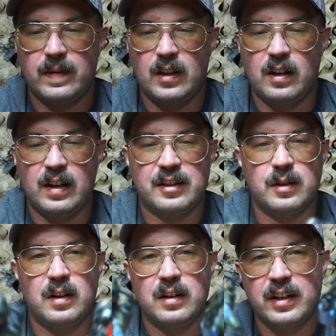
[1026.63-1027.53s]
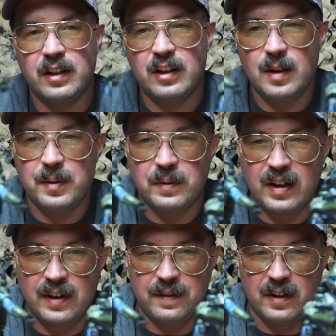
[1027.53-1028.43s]
All right, so all geared up and
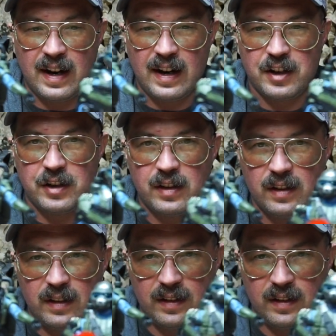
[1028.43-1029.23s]
ready for action.